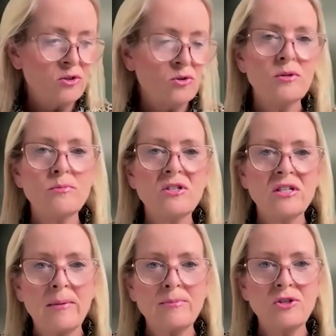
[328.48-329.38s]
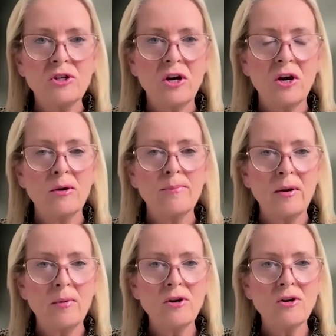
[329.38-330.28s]
still some steps to go,
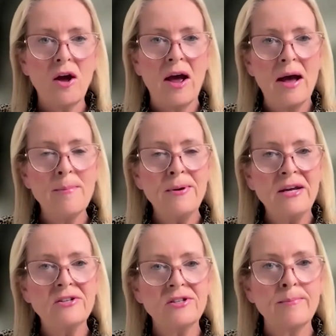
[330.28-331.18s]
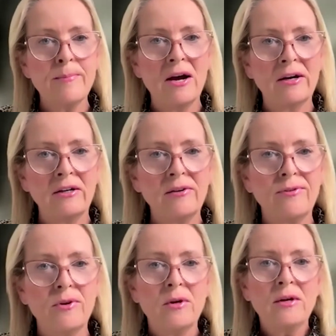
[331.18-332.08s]
but I want to know, how big is the market?
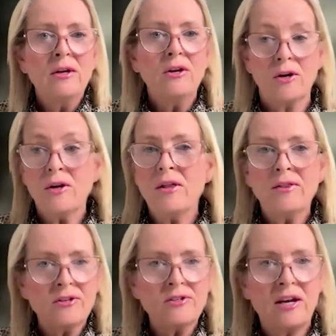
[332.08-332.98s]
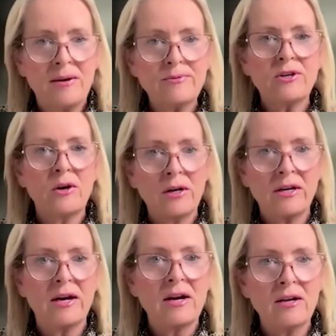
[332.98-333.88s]
If you know, this keeps going
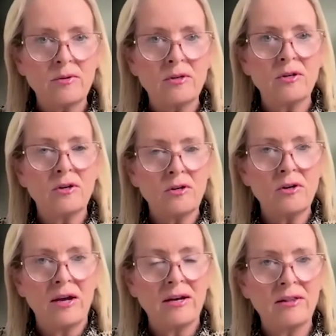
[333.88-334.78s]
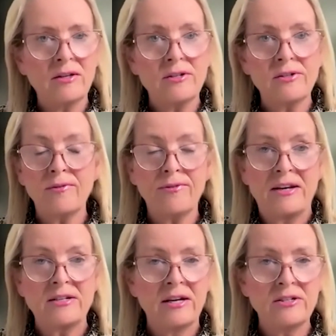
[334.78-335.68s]
down, you know, you're getting these
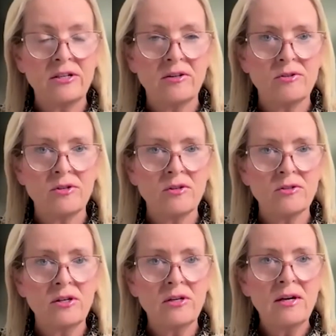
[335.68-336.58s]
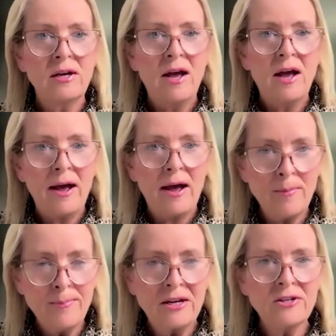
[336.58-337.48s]
fantastic results,
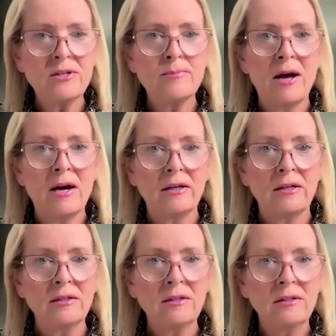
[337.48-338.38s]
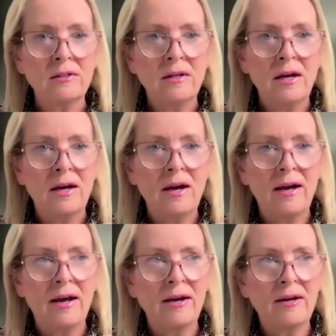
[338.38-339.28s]
how big is the market?
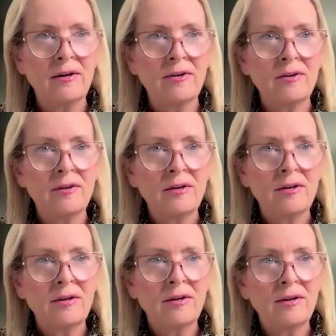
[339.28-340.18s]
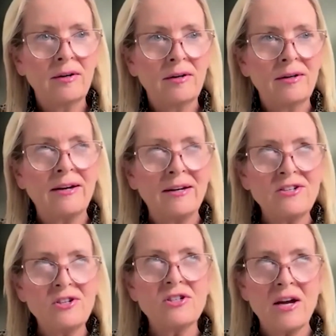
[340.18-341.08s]
And
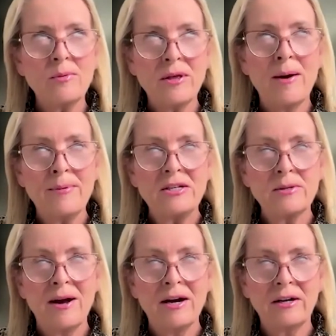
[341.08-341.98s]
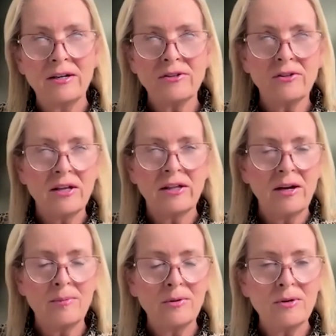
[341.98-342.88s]
let's just start with how big is the market, because I've got another
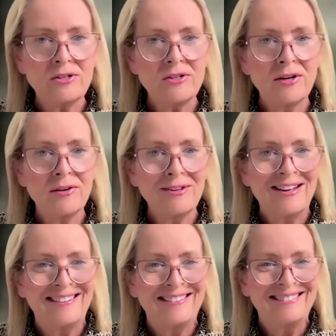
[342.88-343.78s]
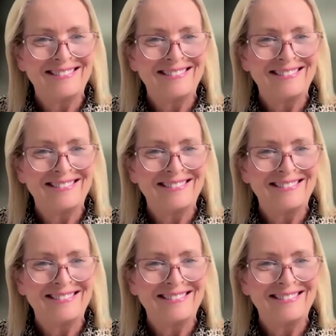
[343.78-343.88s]
couple of questions after that.